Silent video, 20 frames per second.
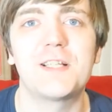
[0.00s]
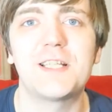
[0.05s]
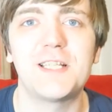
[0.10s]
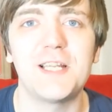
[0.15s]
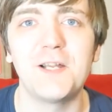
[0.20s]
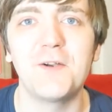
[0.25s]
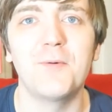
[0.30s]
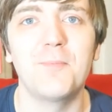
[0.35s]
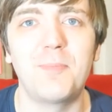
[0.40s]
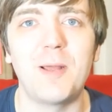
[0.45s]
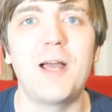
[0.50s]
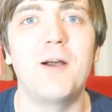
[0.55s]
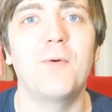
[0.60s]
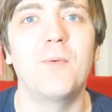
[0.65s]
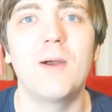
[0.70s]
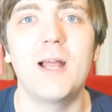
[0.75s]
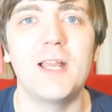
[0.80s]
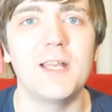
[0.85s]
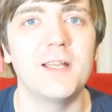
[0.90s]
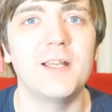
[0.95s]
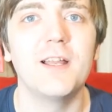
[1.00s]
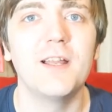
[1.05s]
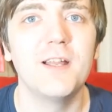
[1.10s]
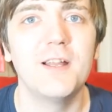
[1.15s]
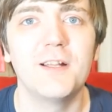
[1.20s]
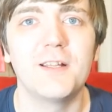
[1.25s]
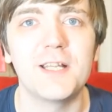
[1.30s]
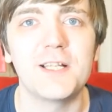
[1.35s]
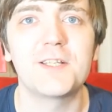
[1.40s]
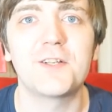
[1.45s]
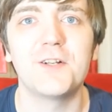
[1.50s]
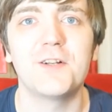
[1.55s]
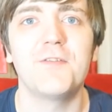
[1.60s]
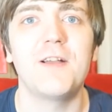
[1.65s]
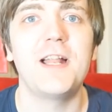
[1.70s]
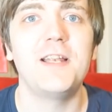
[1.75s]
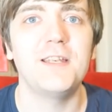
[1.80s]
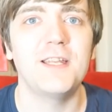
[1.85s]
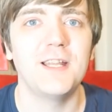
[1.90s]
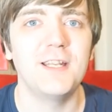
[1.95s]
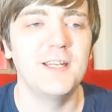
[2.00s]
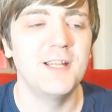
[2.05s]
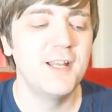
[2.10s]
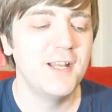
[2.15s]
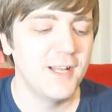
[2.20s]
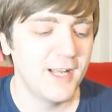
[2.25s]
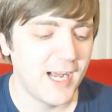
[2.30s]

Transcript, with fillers: single better way this could have ended.